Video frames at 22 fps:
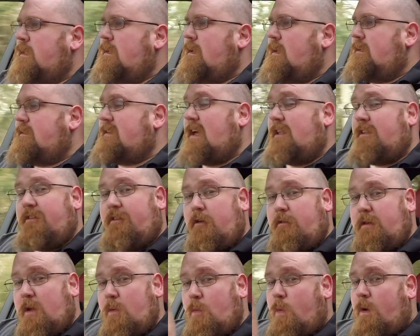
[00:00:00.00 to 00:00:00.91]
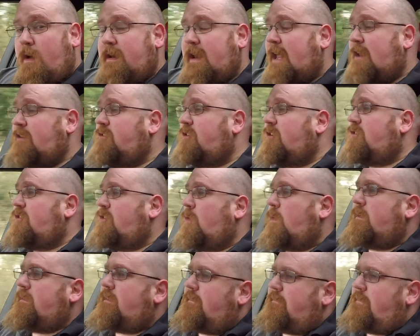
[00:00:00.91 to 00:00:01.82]
Now, there's only one engine
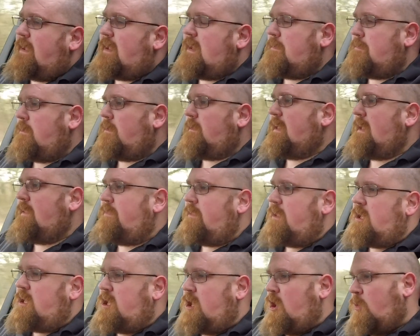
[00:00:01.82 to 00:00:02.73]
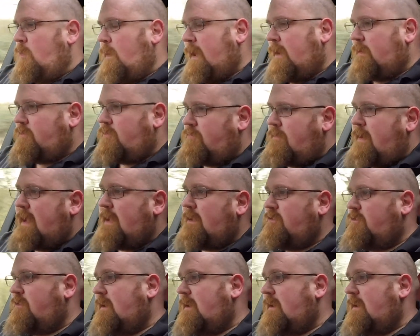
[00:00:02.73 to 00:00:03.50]
choice available in the UX range,